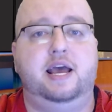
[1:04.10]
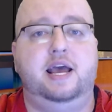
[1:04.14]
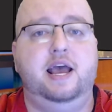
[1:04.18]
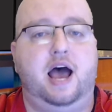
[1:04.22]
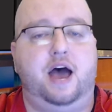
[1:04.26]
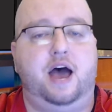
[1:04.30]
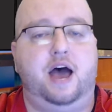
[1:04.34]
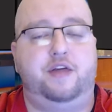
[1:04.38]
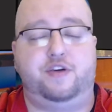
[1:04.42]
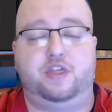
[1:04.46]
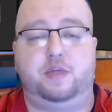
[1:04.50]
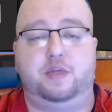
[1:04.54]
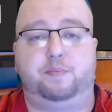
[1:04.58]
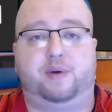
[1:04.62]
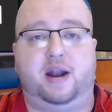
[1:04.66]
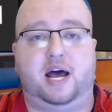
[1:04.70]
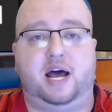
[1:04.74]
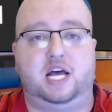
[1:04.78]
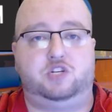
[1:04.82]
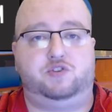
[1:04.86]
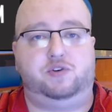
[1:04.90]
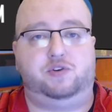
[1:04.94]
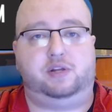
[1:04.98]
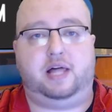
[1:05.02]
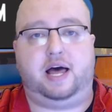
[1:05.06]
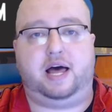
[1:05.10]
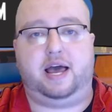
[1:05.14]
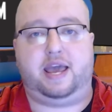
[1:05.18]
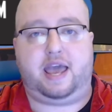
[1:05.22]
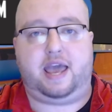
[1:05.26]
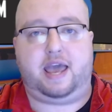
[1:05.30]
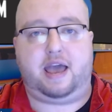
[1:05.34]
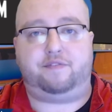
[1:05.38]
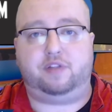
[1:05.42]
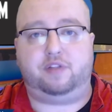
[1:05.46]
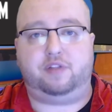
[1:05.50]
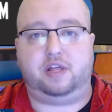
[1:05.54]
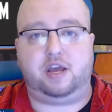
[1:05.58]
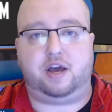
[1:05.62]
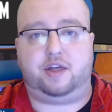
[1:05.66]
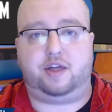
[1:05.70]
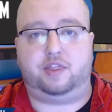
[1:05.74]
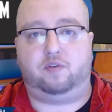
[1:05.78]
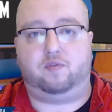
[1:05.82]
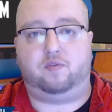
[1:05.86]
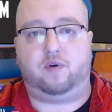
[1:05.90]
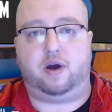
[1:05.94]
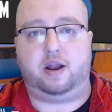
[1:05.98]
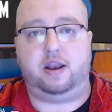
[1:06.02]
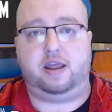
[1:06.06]
I think the Browns rely heavily on the
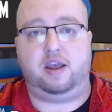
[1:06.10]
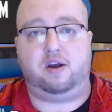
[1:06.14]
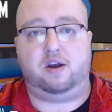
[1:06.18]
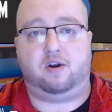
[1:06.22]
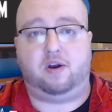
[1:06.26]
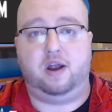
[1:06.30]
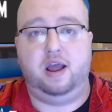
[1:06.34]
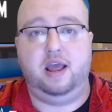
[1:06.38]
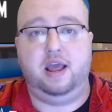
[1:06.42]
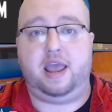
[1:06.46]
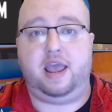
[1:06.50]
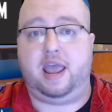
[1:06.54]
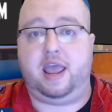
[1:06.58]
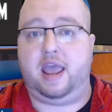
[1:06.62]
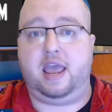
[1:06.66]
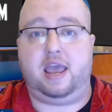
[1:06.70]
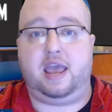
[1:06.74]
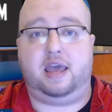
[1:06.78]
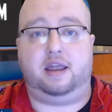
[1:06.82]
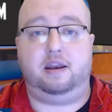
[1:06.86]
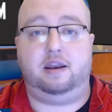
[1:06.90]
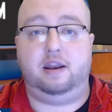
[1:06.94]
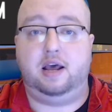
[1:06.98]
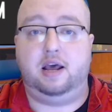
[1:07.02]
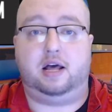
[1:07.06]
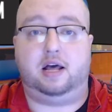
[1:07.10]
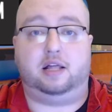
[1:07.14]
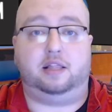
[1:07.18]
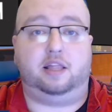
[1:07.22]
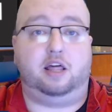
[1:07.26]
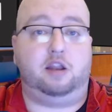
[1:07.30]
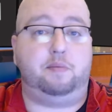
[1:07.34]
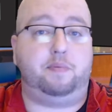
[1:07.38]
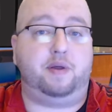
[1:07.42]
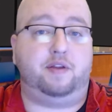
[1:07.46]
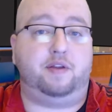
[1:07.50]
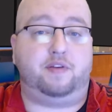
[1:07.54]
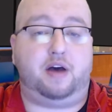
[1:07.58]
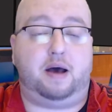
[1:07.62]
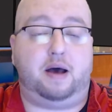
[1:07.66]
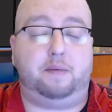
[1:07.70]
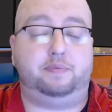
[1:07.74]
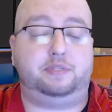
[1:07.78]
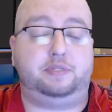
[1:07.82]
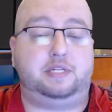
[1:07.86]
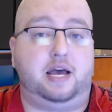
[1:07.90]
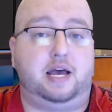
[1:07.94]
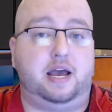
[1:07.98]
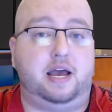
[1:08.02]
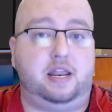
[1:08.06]
run here and a little bit of
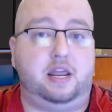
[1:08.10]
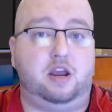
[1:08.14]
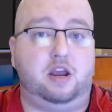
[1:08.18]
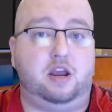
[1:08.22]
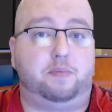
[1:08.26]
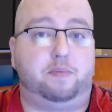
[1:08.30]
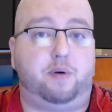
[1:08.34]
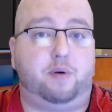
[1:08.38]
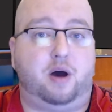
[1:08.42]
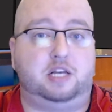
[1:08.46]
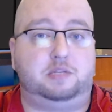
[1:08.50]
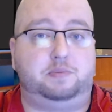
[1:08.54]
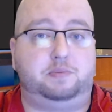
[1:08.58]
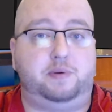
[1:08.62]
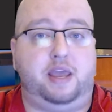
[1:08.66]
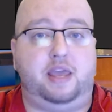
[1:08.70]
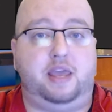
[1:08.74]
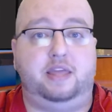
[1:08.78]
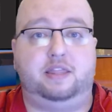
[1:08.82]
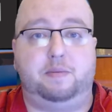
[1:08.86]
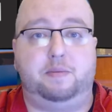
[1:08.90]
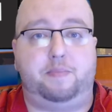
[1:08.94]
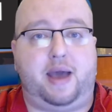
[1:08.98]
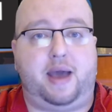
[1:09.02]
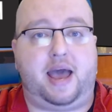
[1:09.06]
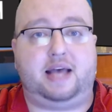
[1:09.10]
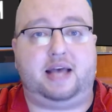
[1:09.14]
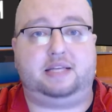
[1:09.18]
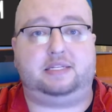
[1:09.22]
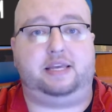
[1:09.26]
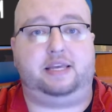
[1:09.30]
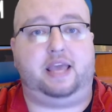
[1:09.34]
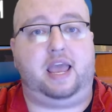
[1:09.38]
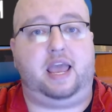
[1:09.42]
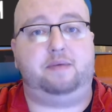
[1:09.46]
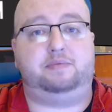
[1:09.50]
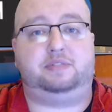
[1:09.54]
upside here possibly in the passing game.